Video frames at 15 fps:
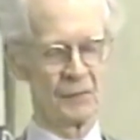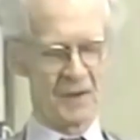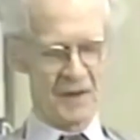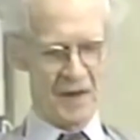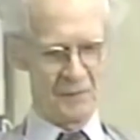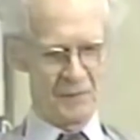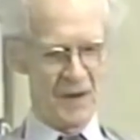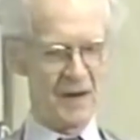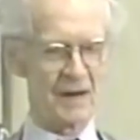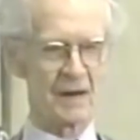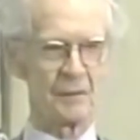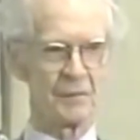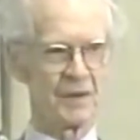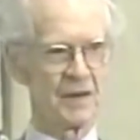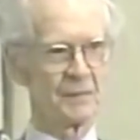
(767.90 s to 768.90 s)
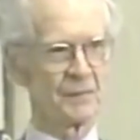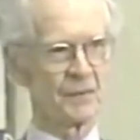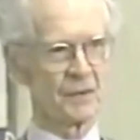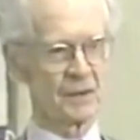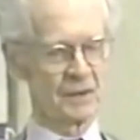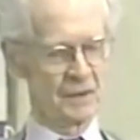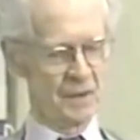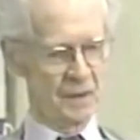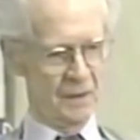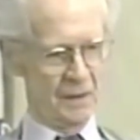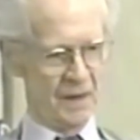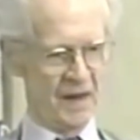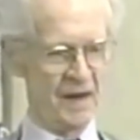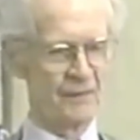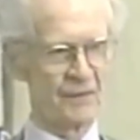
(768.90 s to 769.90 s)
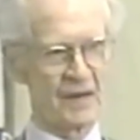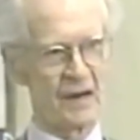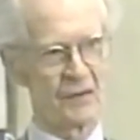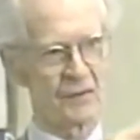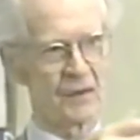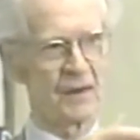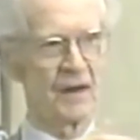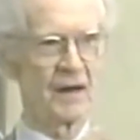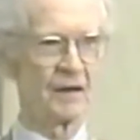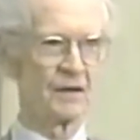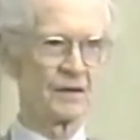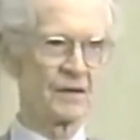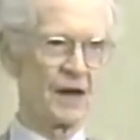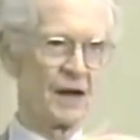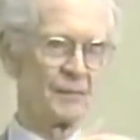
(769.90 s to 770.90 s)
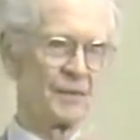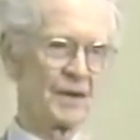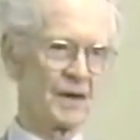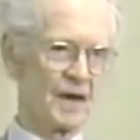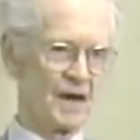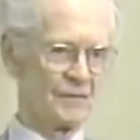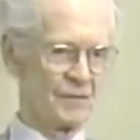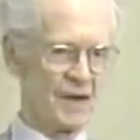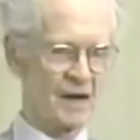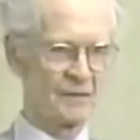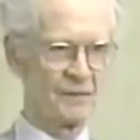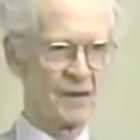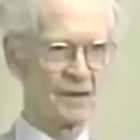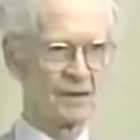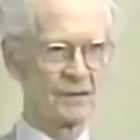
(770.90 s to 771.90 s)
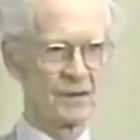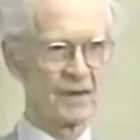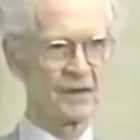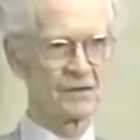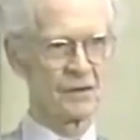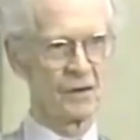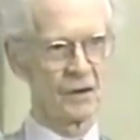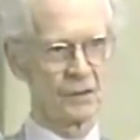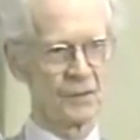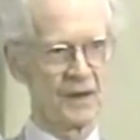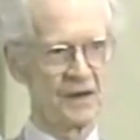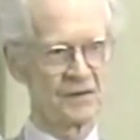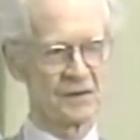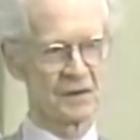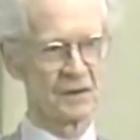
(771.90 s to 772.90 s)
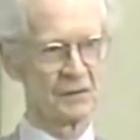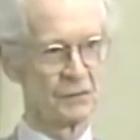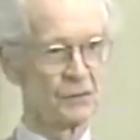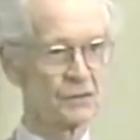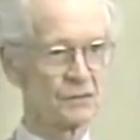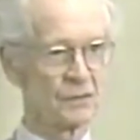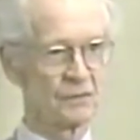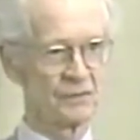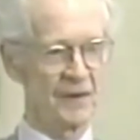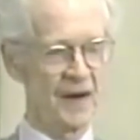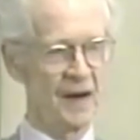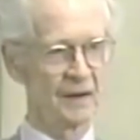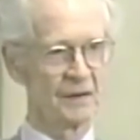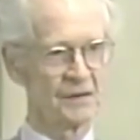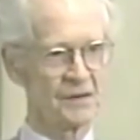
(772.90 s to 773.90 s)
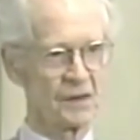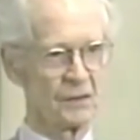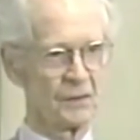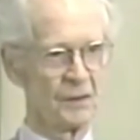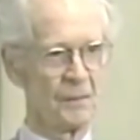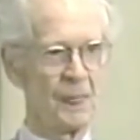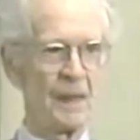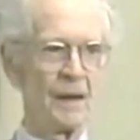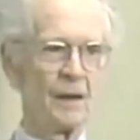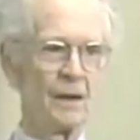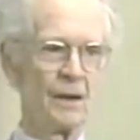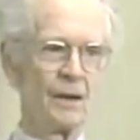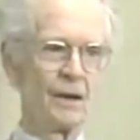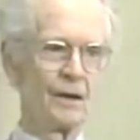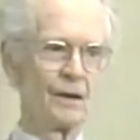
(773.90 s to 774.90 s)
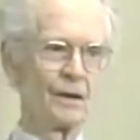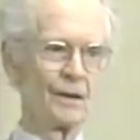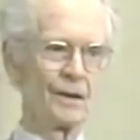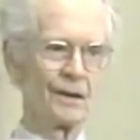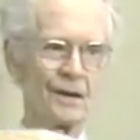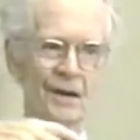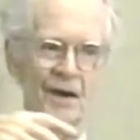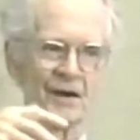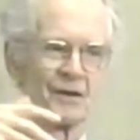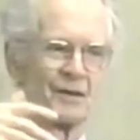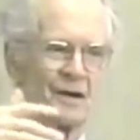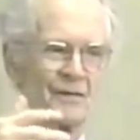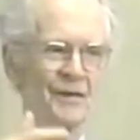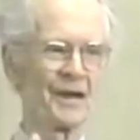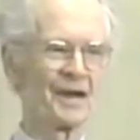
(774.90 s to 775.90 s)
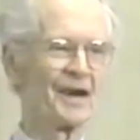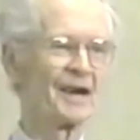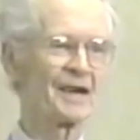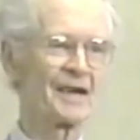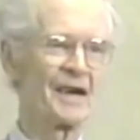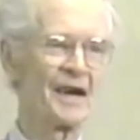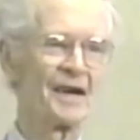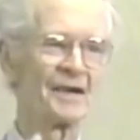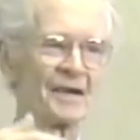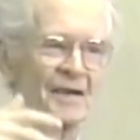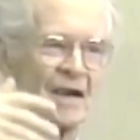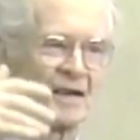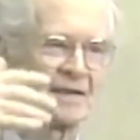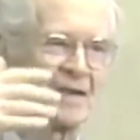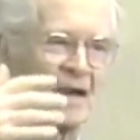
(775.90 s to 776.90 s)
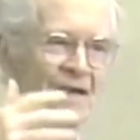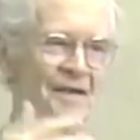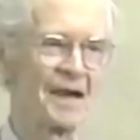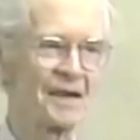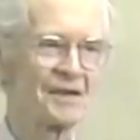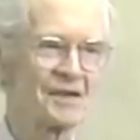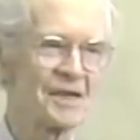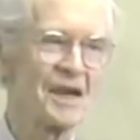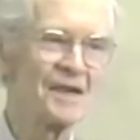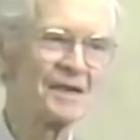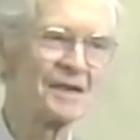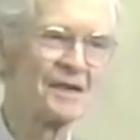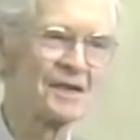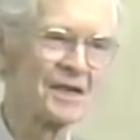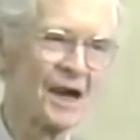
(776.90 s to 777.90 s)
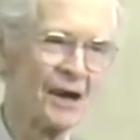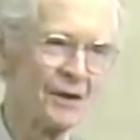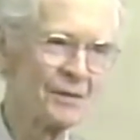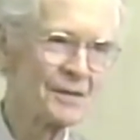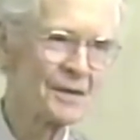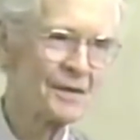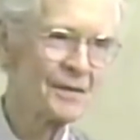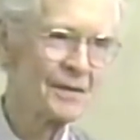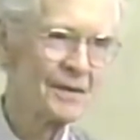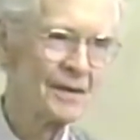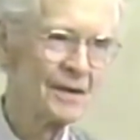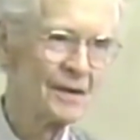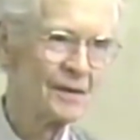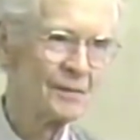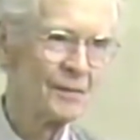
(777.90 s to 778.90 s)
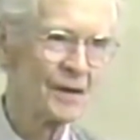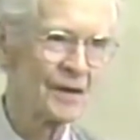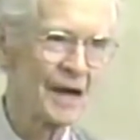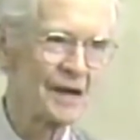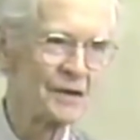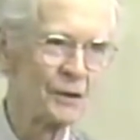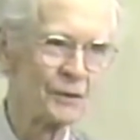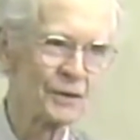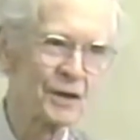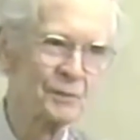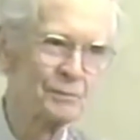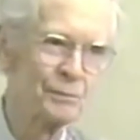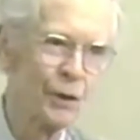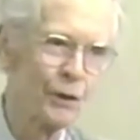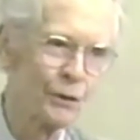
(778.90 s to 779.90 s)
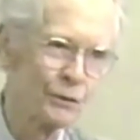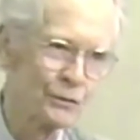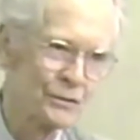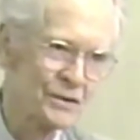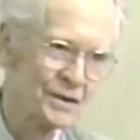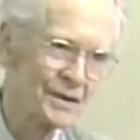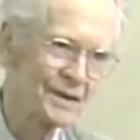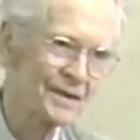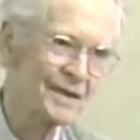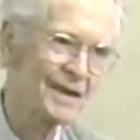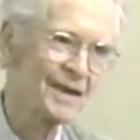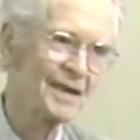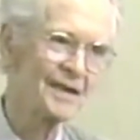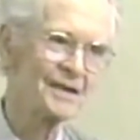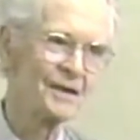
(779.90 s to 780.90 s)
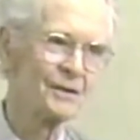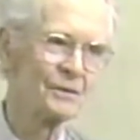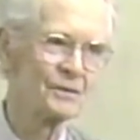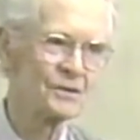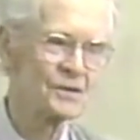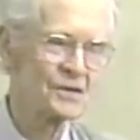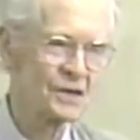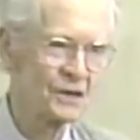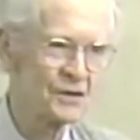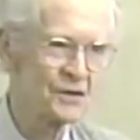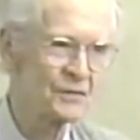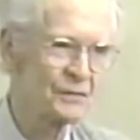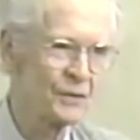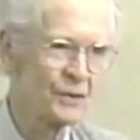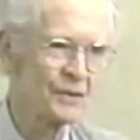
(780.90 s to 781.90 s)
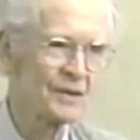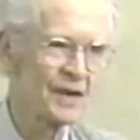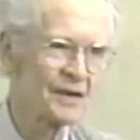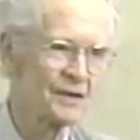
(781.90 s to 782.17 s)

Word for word: when I'm writing a paper, I have an outline, a topic, I have a lot of other things all arranged in a useful file and so on. I do everything I can to get that next sentence out. But I don't compose it. I don't search for it. I